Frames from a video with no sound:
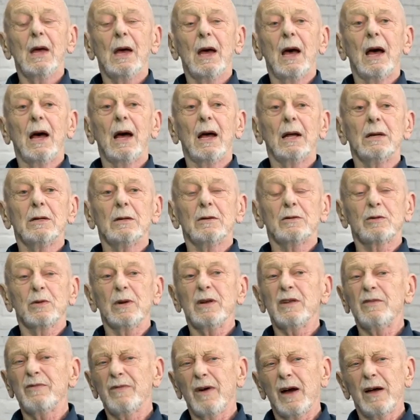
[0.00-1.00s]
And
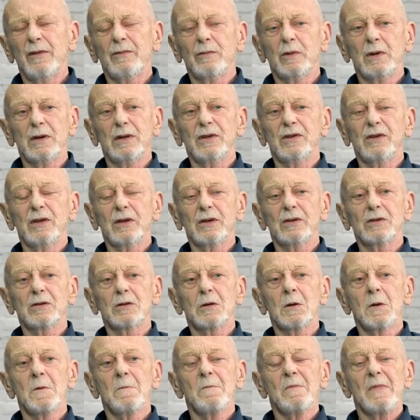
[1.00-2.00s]
25, 26.
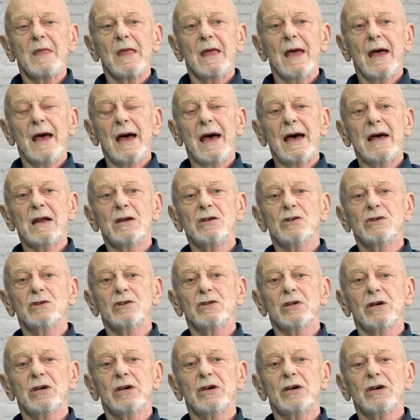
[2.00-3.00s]
And
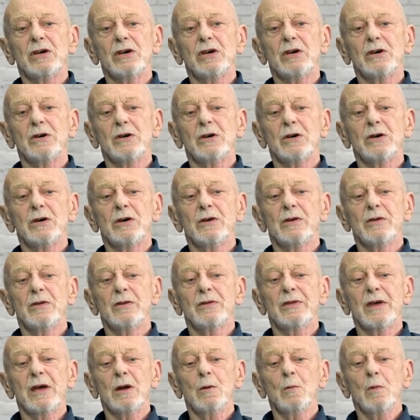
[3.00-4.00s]

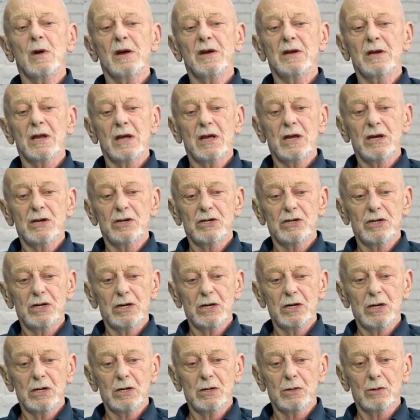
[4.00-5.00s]
then one day
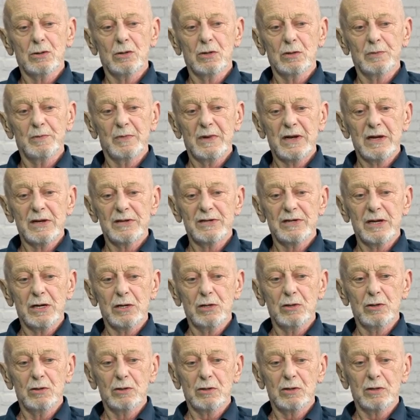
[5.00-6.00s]
she called me and
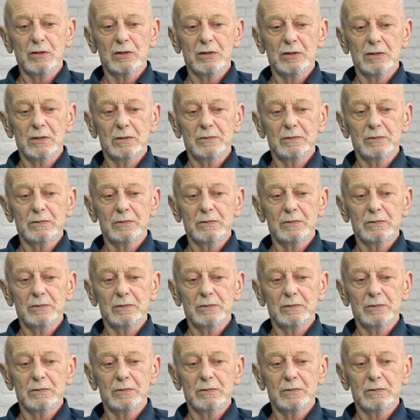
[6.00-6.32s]
said, look,